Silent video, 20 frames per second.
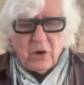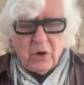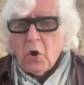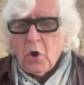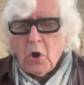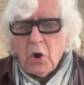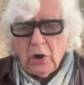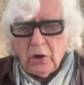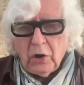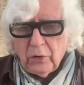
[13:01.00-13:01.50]

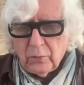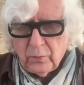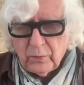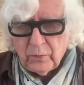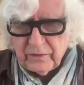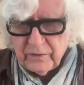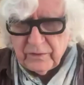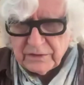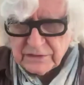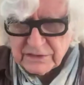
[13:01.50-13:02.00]
all
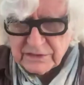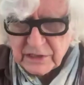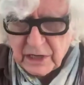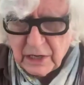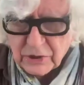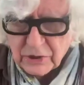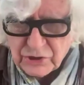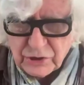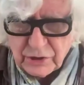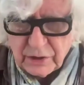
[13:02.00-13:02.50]
with a
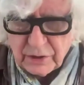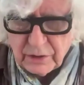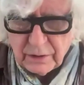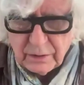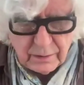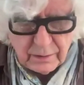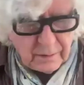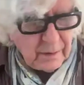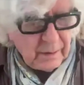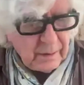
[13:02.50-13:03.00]
discussion
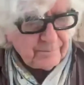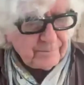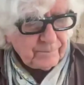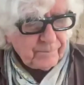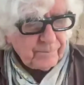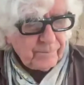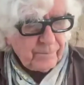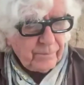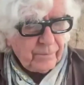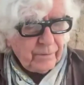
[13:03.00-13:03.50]

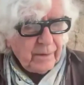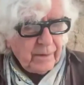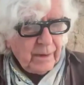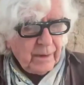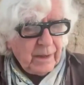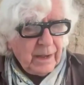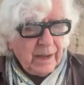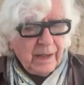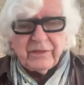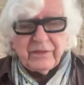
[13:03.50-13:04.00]

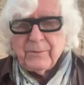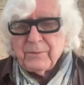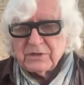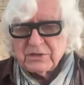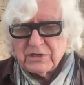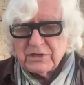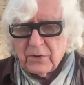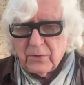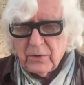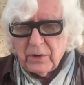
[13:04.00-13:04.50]
on the
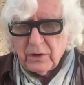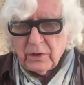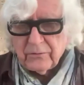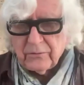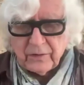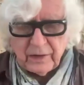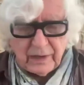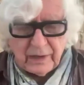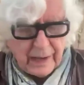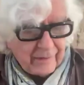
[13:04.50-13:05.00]
material of
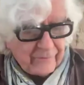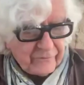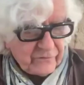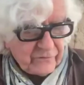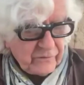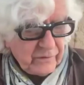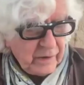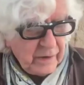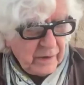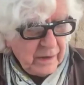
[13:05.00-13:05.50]

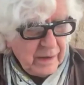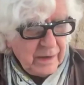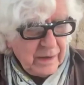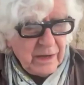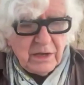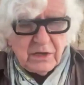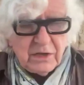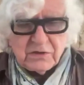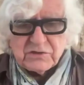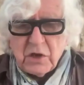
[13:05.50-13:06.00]
glass.
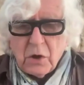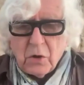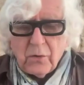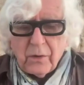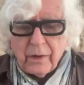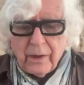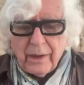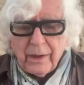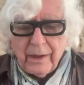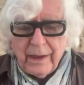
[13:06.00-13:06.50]

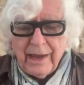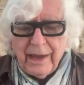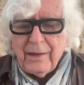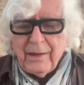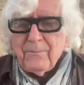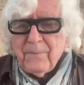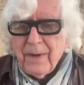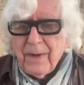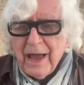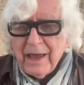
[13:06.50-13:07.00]
So
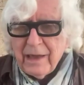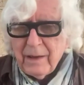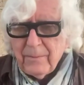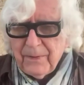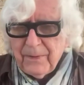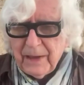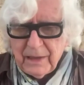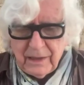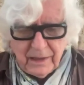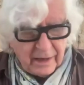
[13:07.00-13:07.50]
in my
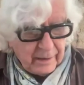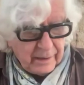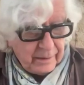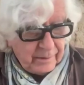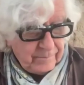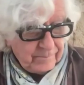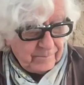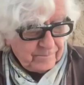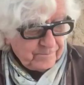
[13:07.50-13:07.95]
opinion,